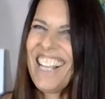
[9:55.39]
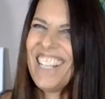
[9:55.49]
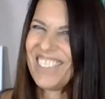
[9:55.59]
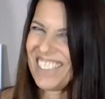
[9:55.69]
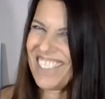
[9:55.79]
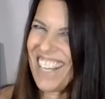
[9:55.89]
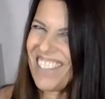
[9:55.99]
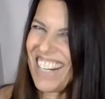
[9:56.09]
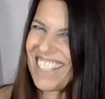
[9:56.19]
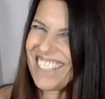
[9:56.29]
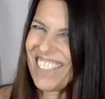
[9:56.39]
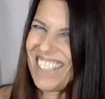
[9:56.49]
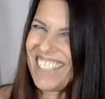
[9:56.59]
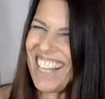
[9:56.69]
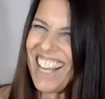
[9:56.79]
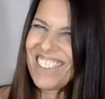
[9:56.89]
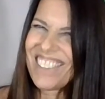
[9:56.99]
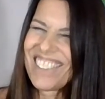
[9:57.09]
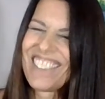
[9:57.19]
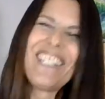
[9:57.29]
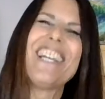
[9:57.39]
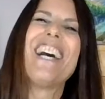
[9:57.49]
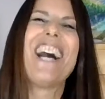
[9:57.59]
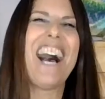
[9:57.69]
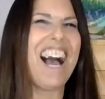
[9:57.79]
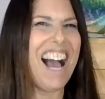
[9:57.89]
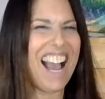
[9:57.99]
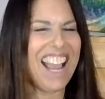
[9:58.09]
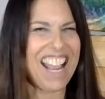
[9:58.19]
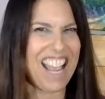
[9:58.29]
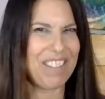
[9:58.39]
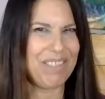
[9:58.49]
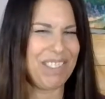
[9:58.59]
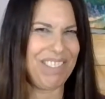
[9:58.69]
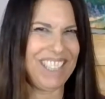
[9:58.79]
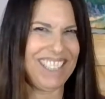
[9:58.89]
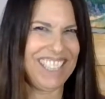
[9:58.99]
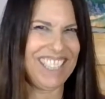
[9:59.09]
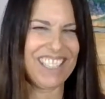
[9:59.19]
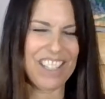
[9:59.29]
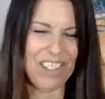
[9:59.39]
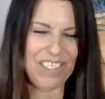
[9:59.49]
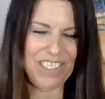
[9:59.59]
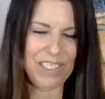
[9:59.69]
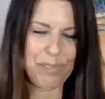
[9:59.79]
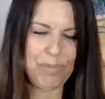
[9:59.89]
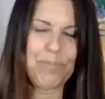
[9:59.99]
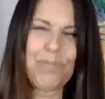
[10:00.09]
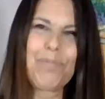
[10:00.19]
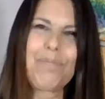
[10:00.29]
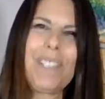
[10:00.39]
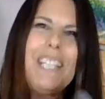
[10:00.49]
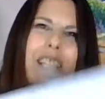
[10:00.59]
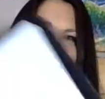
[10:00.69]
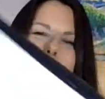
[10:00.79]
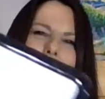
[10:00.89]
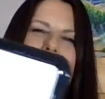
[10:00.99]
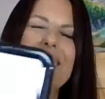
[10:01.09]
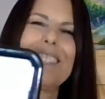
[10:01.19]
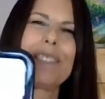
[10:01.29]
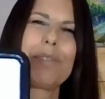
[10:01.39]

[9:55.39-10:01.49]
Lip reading: Was I writing something down? I am revealing a code. Inner peace.